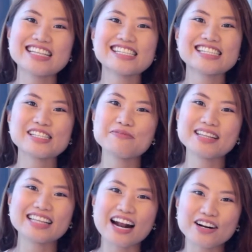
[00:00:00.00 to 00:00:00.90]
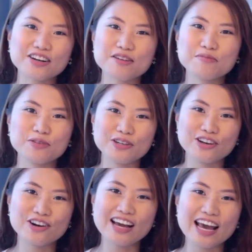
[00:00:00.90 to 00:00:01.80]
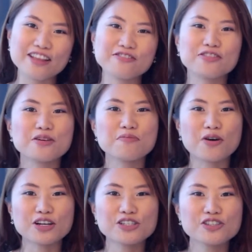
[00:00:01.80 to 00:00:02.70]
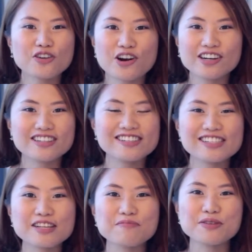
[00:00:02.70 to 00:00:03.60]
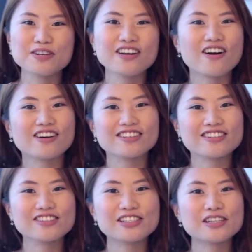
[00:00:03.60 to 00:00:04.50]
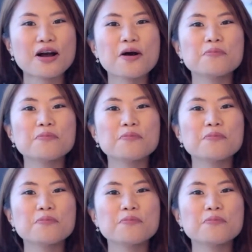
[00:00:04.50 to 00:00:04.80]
This has been Cabullo, and for more tutorials and beauty articles,